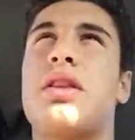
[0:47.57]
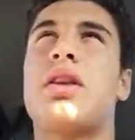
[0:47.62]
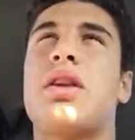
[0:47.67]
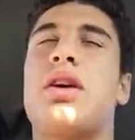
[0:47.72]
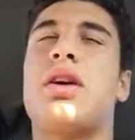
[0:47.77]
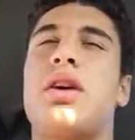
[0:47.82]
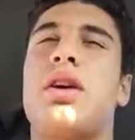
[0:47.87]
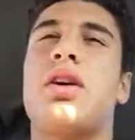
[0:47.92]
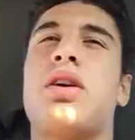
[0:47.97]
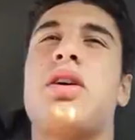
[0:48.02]

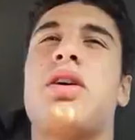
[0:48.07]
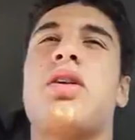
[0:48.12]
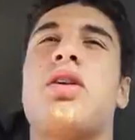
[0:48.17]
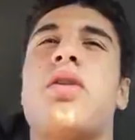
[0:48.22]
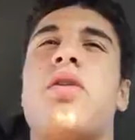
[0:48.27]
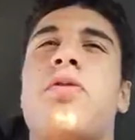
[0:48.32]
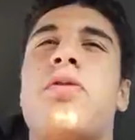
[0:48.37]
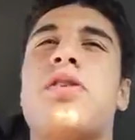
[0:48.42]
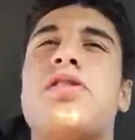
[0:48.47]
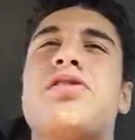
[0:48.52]
the
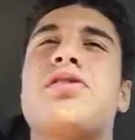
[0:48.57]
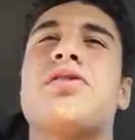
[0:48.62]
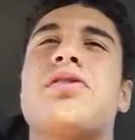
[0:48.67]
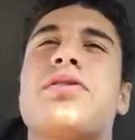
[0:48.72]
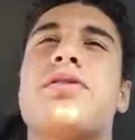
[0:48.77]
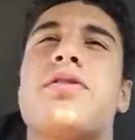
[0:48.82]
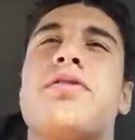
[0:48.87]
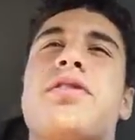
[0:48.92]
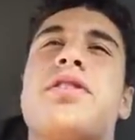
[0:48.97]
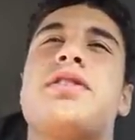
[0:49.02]

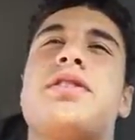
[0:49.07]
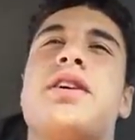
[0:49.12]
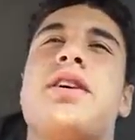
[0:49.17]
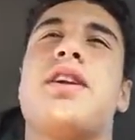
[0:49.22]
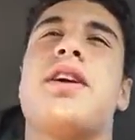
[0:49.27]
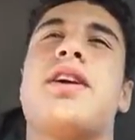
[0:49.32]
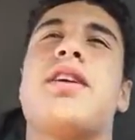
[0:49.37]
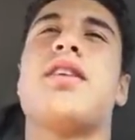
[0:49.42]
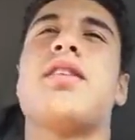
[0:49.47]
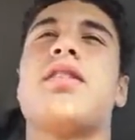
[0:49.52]
officials of the
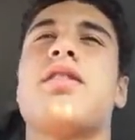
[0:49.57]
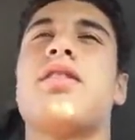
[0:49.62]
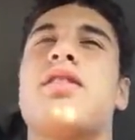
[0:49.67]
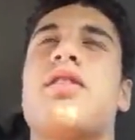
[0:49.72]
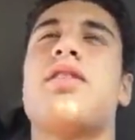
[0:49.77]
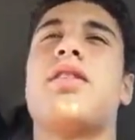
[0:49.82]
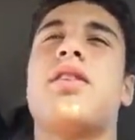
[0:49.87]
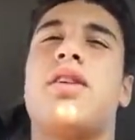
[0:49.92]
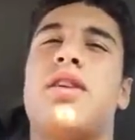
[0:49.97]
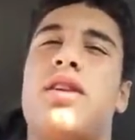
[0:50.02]
city,
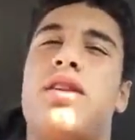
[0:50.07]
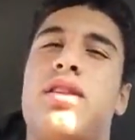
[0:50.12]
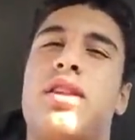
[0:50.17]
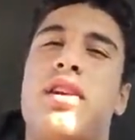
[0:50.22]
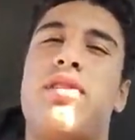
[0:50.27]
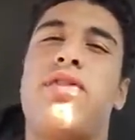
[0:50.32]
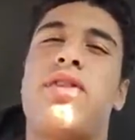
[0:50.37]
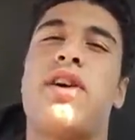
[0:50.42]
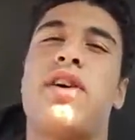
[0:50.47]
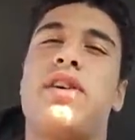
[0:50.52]

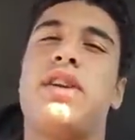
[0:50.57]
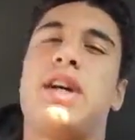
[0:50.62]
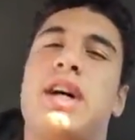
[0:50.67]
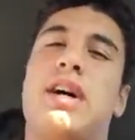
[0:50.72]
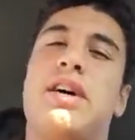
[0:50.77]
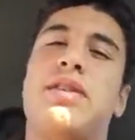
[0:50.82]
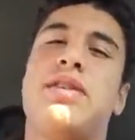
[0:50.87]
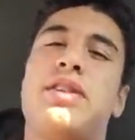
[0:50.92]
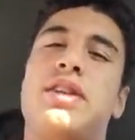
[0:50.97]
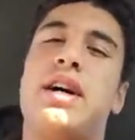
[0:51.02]
they found
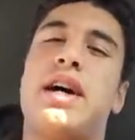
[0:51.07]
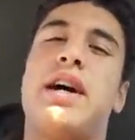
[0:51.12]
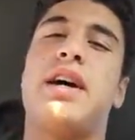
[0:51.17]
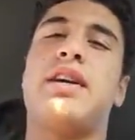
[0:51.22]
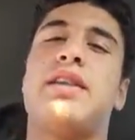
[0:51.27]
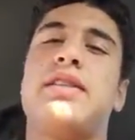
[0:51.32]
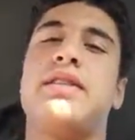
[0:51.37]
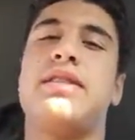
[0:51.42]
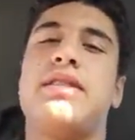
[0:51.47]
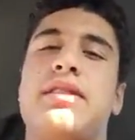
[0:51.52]
out
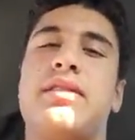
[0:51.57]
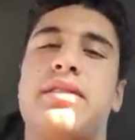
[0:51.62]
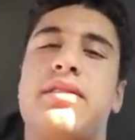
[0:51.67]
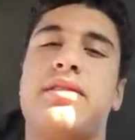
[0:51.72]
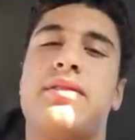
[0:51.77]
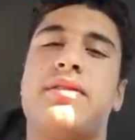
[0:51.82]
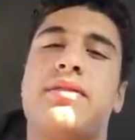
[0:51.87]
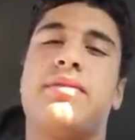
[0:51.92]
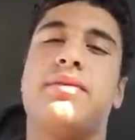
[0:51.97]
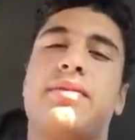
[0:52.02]
that
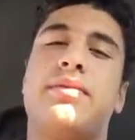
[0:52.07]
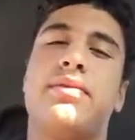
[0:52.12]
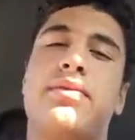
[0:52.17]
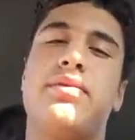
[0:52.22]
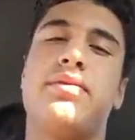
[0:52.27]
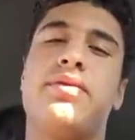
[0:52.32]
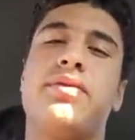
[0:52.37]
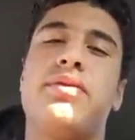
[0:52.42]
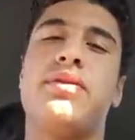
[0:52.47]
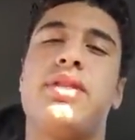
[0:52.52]

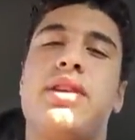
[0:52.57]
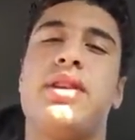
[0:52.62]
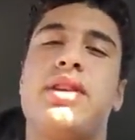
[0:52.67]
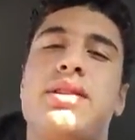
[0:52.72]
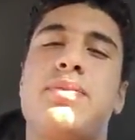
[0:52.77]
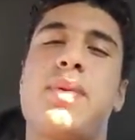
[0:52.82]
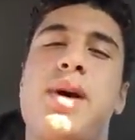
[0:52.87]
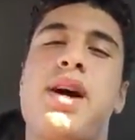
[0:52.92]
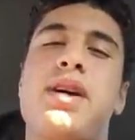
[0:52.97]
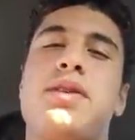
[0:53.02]
the
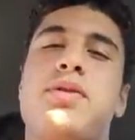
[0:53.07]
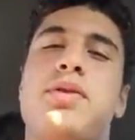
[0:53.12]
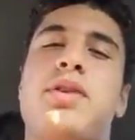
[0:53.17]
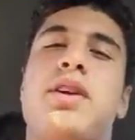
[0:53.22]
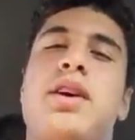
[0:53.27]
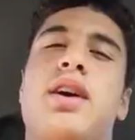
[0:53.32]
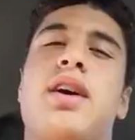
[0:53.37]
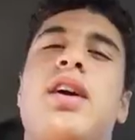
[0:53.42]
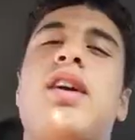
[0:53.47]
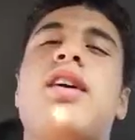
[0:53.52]
spies were
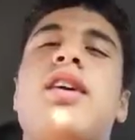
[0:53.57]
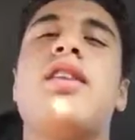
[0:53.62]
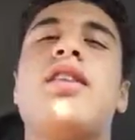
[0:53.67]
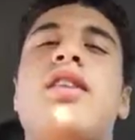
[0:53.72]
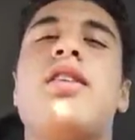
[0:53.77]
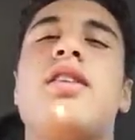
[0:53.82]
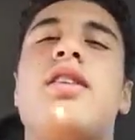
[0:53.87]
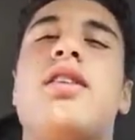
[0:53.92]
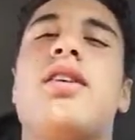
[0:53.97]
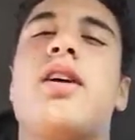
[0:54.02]
there.
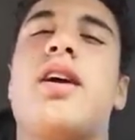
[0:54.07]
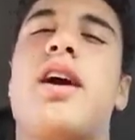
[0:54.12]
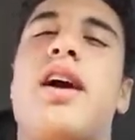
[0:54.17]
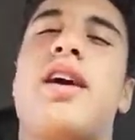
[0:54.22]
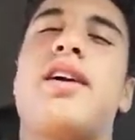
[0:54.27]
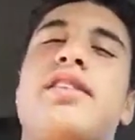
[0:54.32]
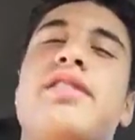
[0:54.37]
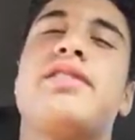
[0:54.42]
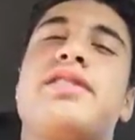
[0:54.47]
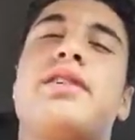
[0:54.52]

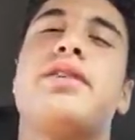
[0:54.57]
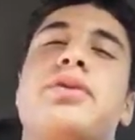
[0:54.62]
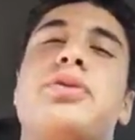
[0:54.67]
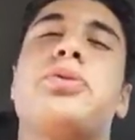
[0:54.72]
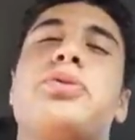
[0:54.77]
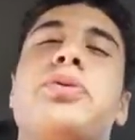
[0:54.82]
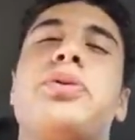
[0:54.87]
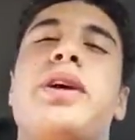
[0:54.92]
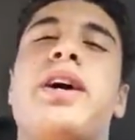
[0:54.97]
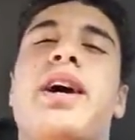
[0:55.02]
And
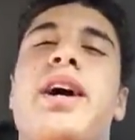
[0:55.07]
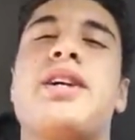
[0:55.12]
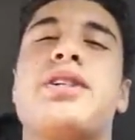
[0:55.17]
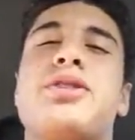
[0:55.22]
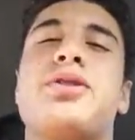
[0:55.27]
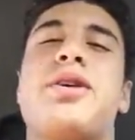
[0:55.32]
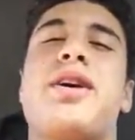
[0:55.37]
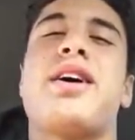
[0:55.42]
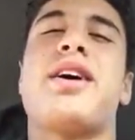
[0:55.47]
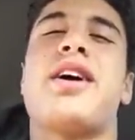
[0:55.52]
so they
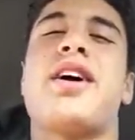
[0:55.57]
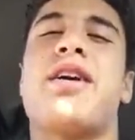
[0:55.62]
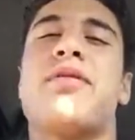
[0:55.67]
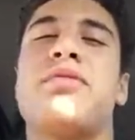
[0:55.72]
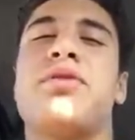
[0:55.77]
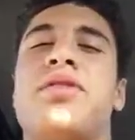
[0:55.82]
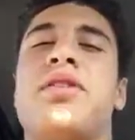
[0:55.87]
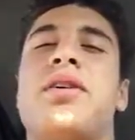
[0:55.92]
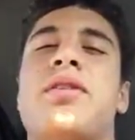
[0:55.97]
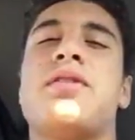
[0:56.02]
asked
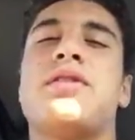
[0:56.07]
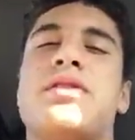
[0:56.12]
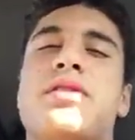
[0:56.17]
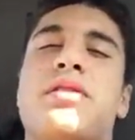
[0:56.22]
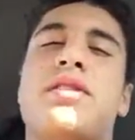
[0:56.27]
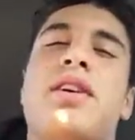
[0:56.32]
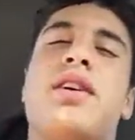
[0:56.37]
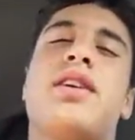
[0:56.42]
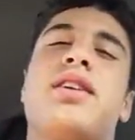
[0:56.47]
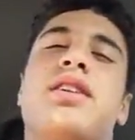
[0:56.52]
Rahab if they were
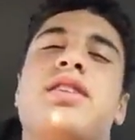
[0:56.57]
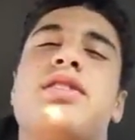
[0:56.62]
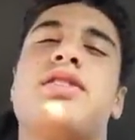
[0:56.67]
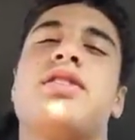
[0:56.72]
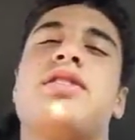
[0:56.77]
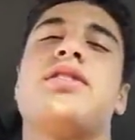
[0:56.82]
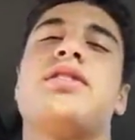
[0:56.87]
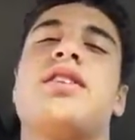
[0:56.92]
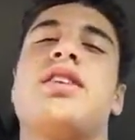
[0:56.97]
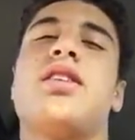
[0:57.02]
still there, and
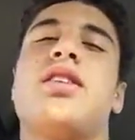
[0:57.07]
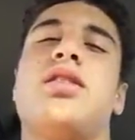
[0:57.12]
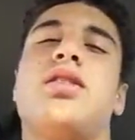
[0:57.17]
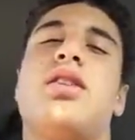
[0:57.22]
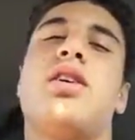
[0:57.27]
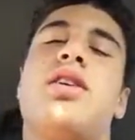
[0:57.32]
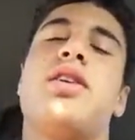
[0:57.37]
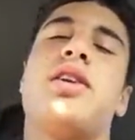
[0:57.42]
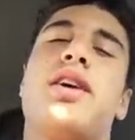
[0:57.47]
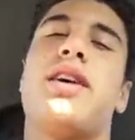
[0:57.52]
she said
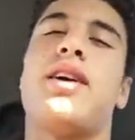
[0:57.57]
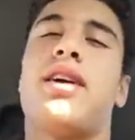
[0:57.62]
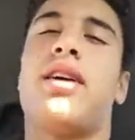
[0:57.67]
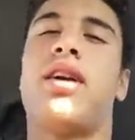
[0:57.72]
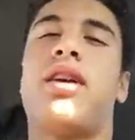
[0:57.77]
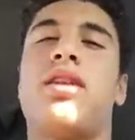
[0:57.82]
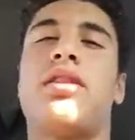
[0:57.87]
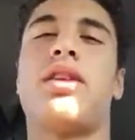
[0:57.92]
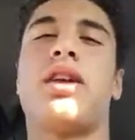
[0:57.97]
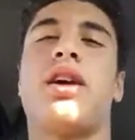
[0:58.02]
no, they
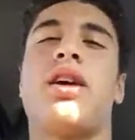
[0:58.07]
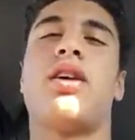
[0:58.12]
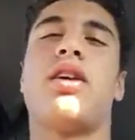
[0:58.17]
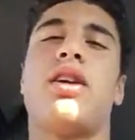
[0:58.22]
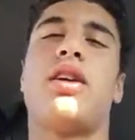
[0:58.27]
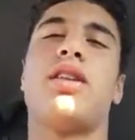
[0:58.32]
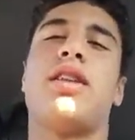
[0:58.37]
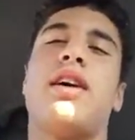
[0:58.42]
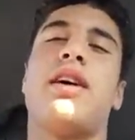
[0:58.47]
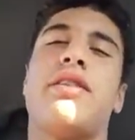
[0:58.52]

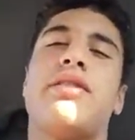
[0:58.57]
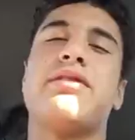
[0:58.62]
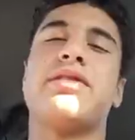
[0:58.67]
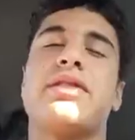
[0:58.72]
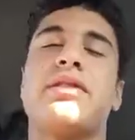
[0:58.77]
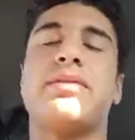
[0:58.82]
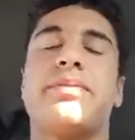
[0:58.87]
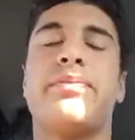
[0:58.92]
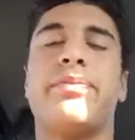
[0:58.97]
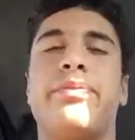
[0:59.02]
already left.